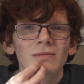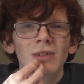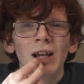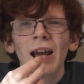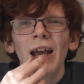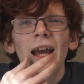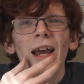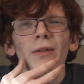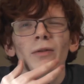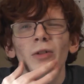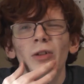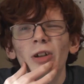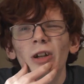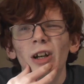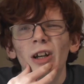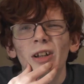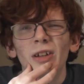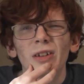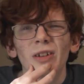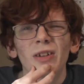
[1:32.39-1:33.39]

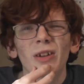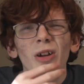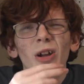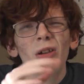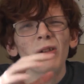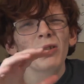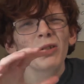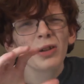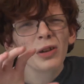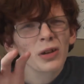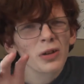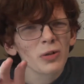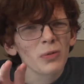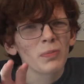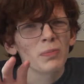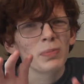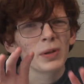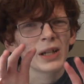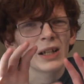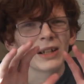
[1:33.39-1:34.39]
advertised a little
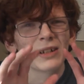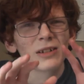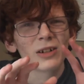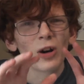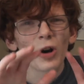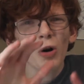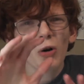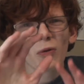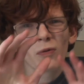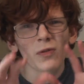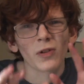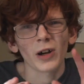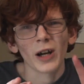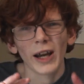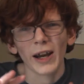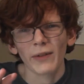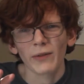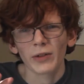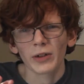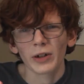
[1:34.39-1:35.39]
bit,
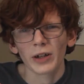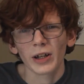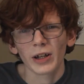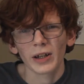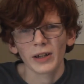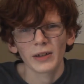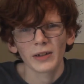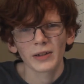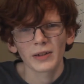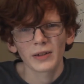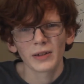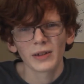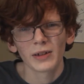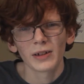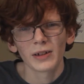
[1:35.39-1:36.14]
over-advertised.